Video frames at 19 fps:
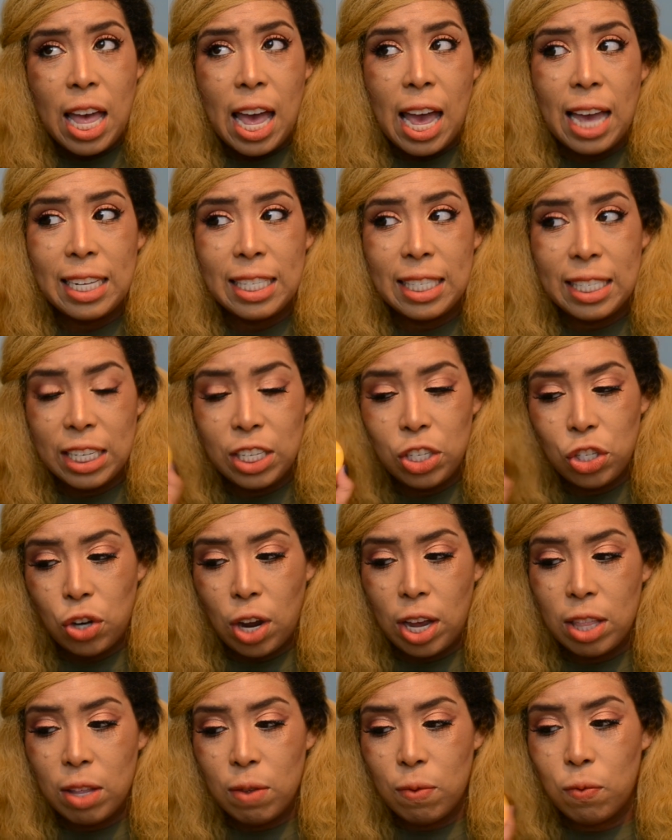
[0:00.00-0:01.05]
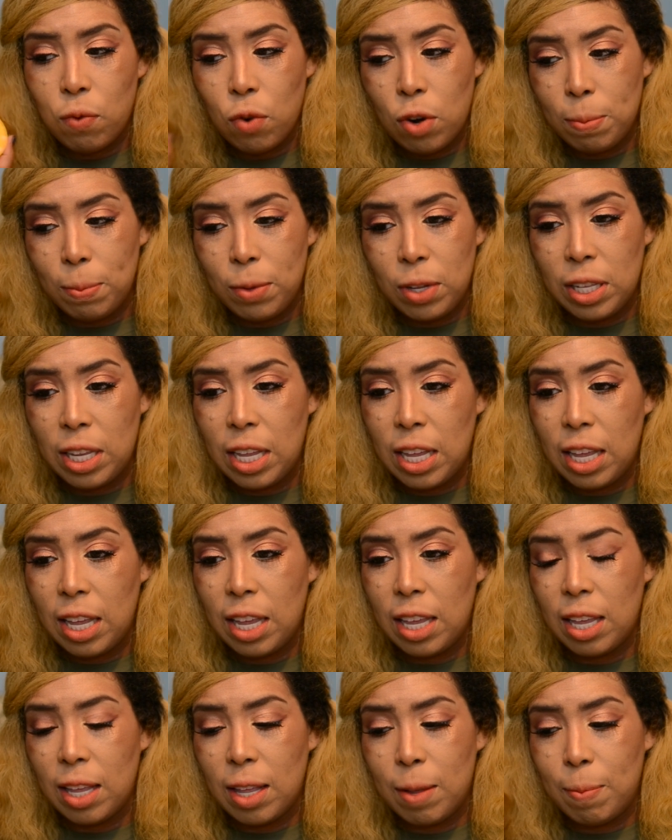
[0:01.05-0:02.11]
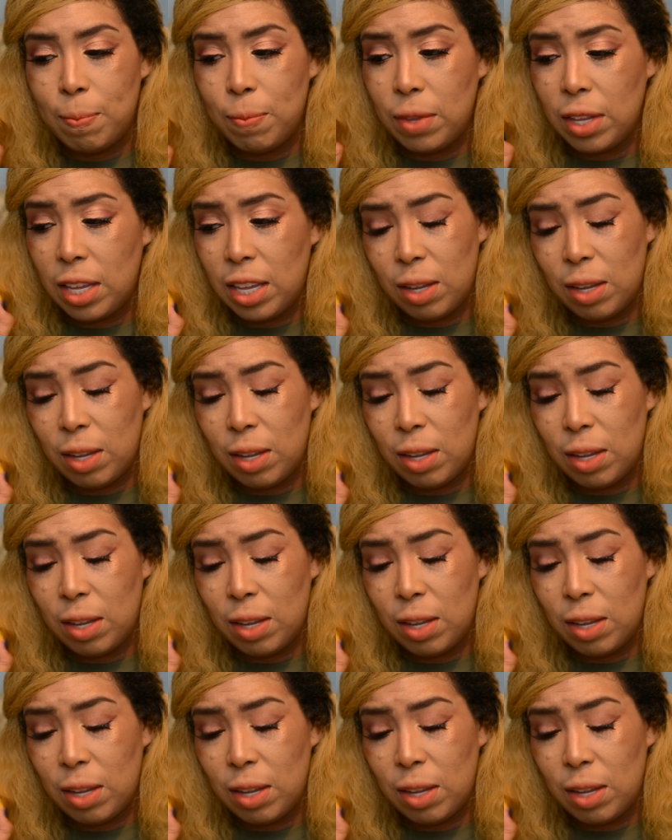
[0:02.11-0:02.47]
I did try the formula.